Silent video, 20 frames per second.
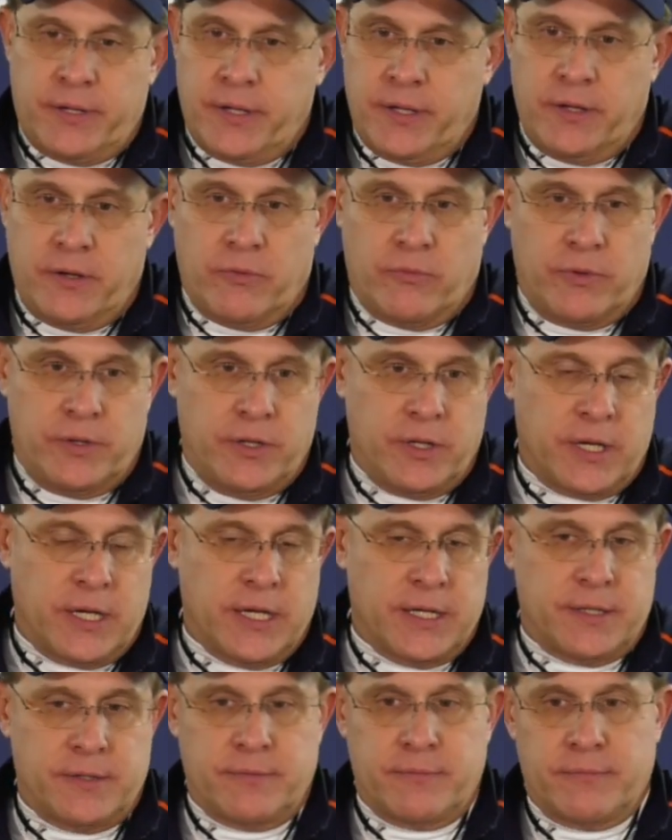you know, when you
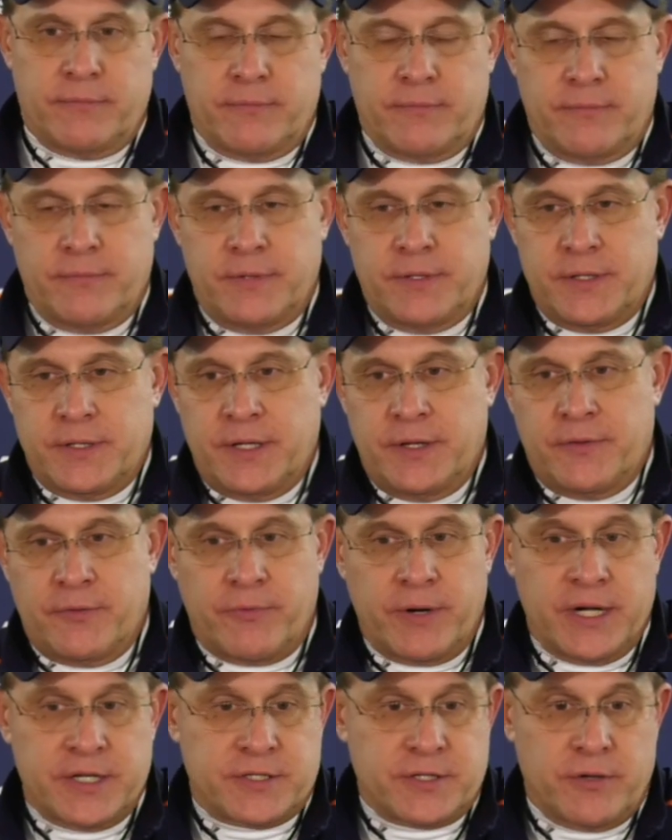get in the
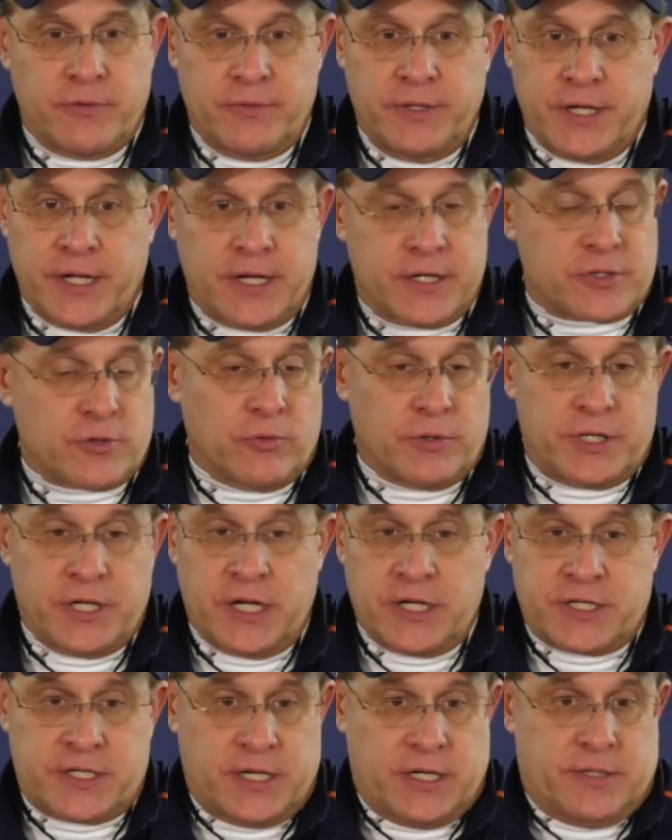red zone, you got to score
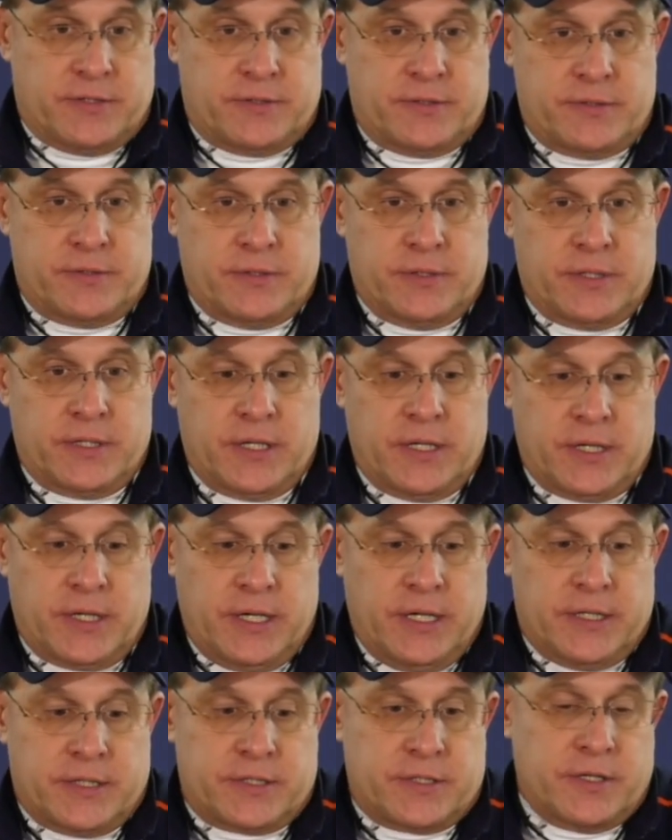touchdowns
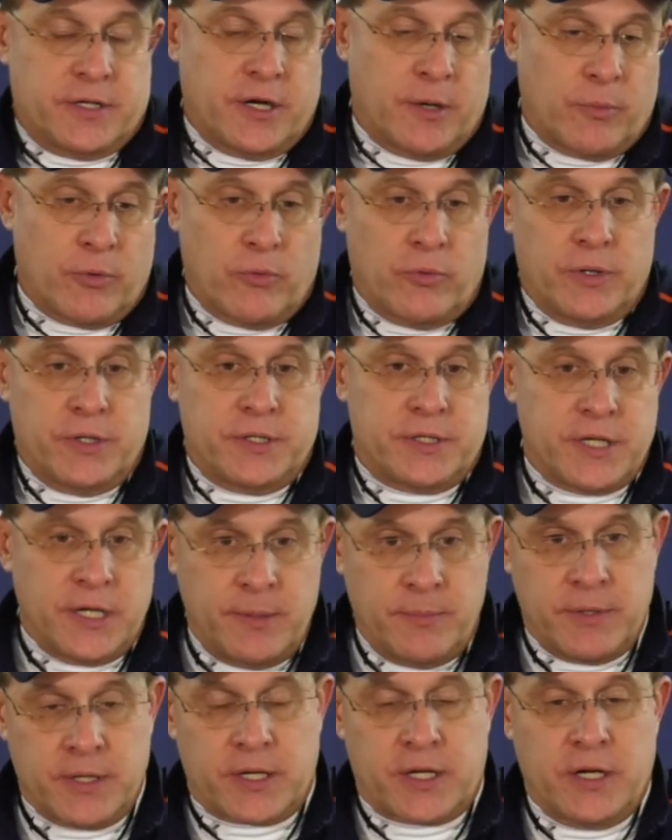against the number one
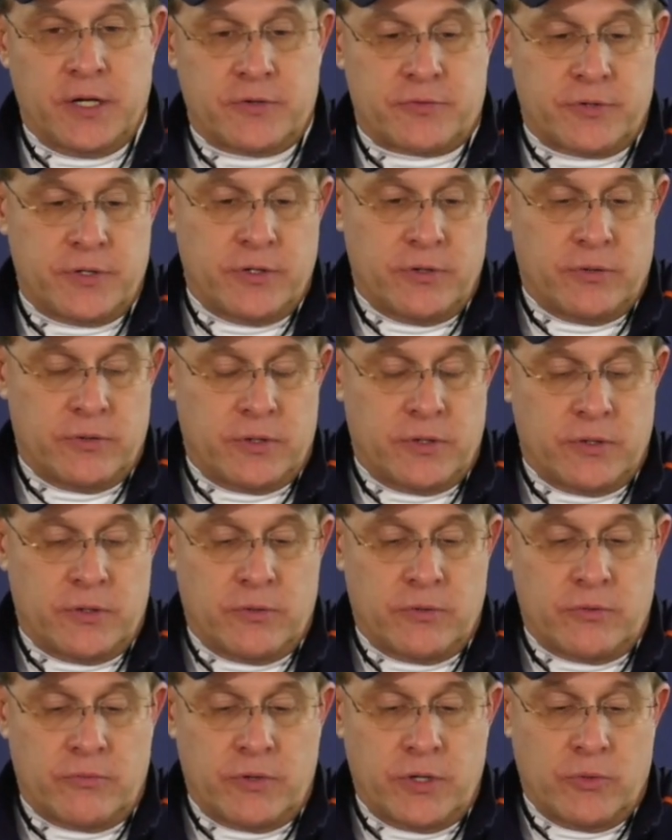team in the country on
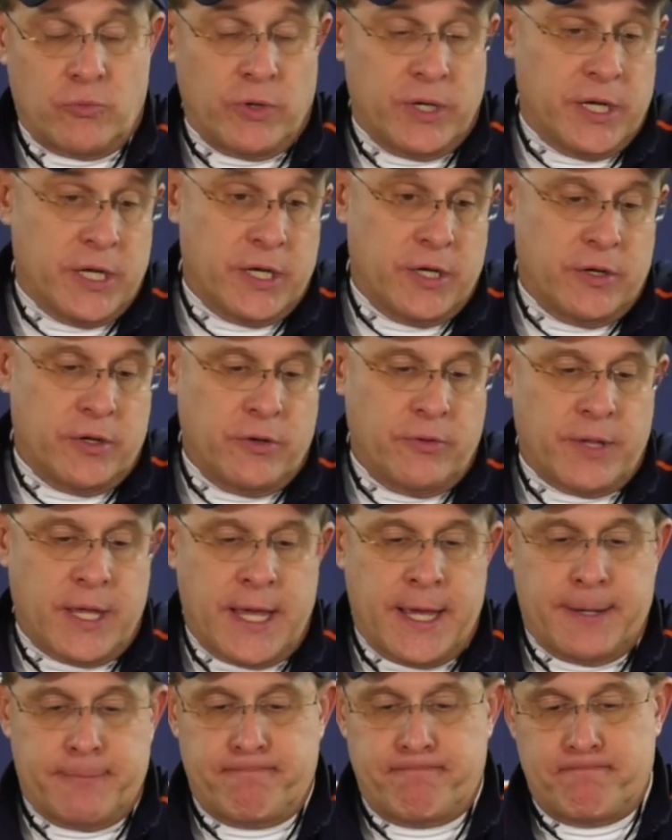the road. We didn't do
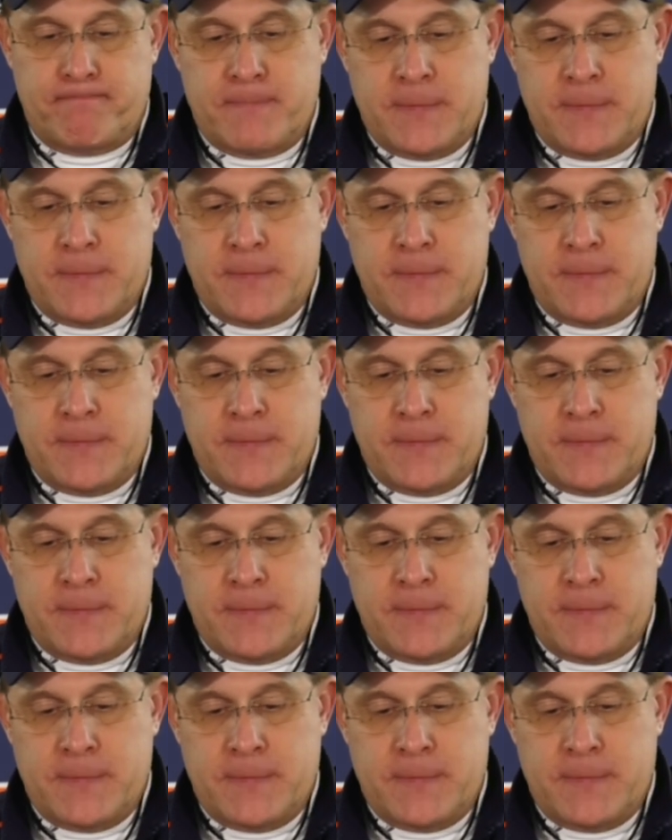that.